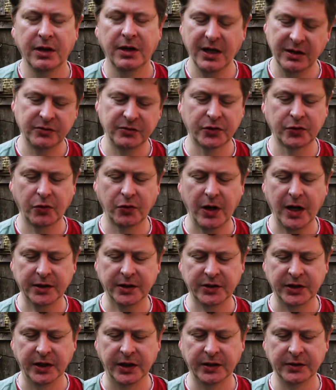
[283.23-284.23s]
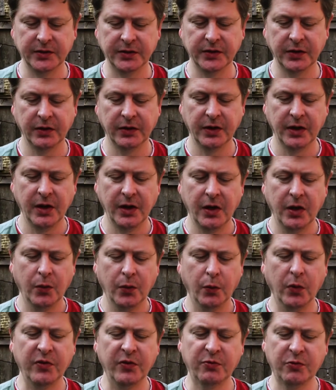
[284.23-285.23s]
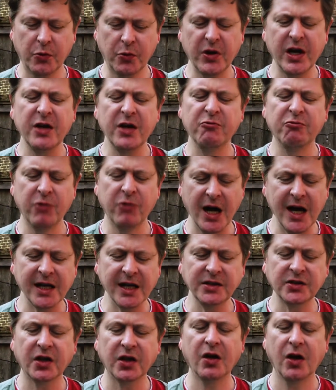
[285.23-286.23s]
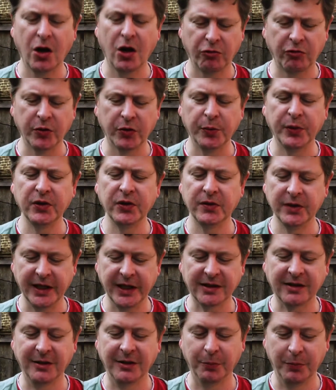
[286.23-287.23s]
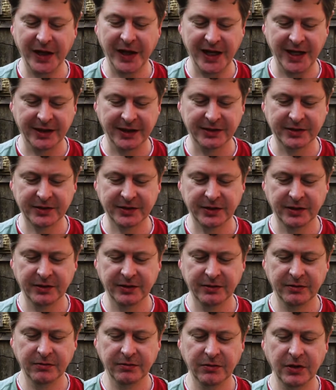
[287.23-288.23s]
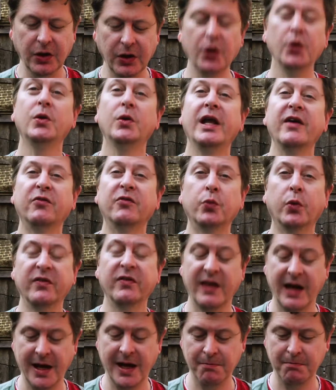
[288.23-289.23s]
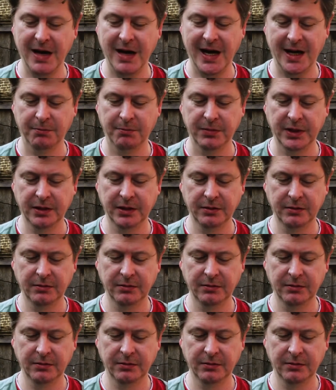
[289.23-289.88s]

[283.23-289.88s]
and Scratchings were three right horrible little pigs who lived with their mam